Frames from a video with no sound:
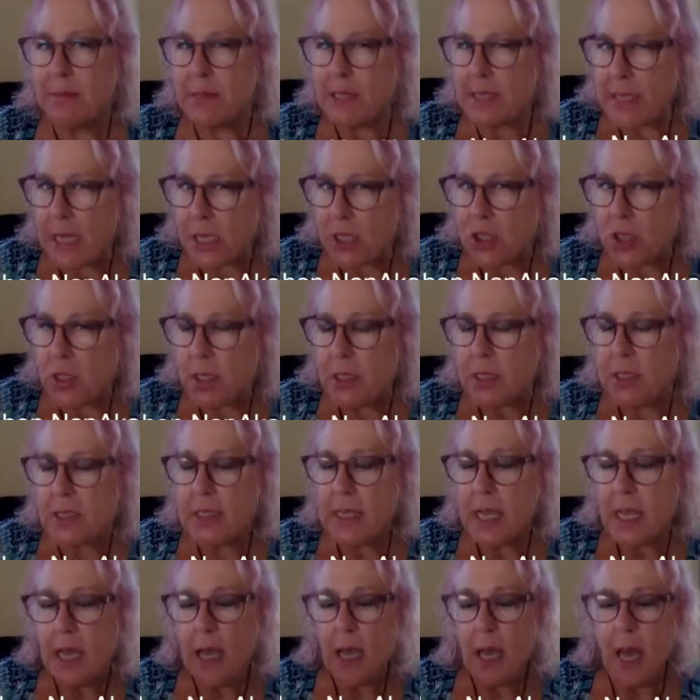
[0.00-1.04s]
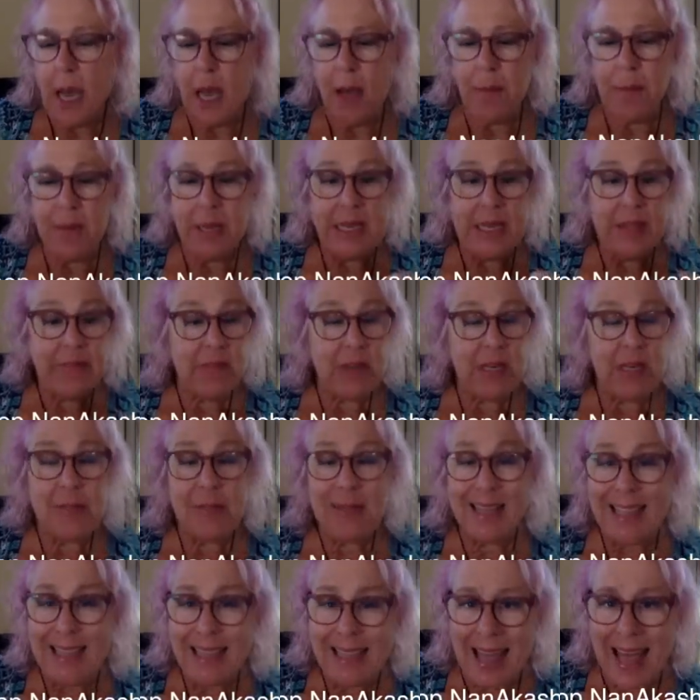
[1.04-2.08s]
sessions, and even in
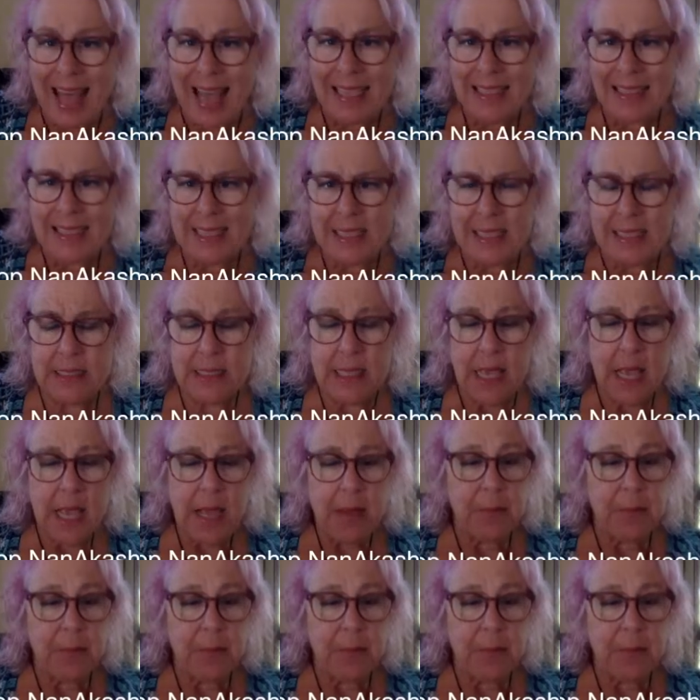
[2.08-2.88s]
the classes,